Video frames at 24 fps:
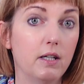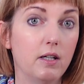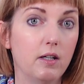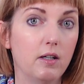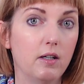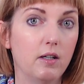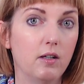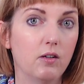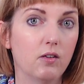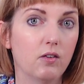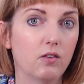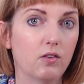
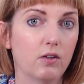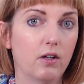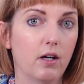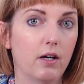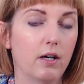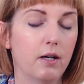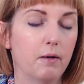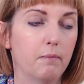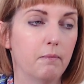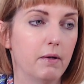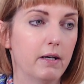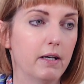is,
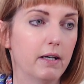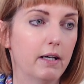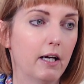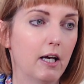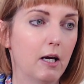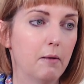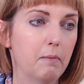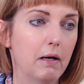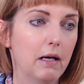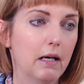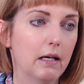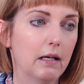it
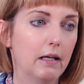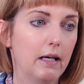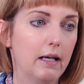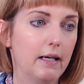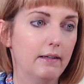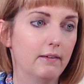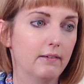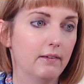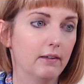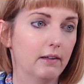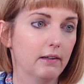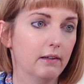came a little
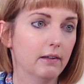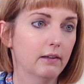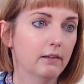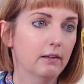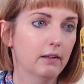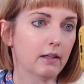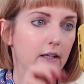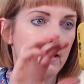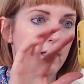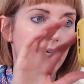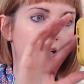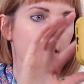later.
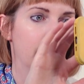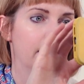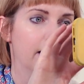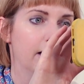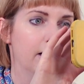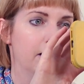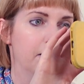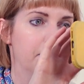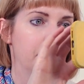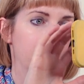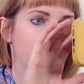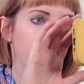
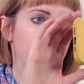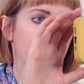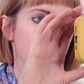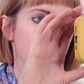I